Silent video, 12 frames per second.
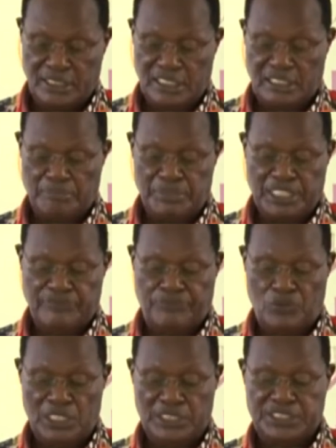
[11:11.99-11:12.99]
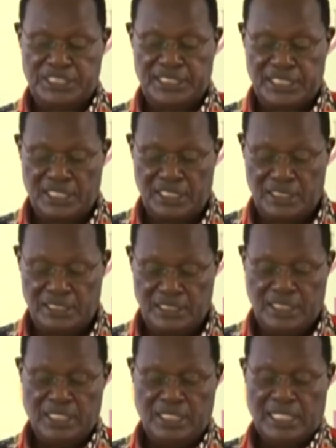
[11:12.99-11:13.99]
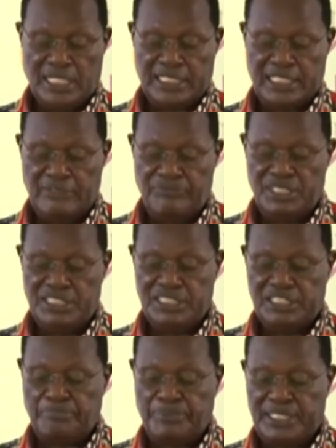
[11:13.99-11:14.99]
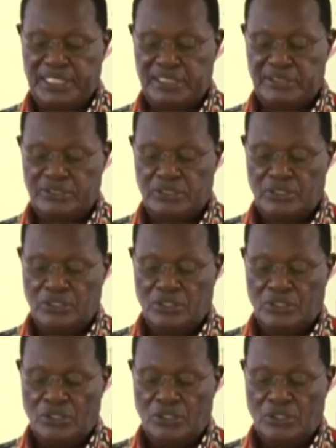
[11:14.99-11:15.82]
and the Big Four agenda are heavily dependent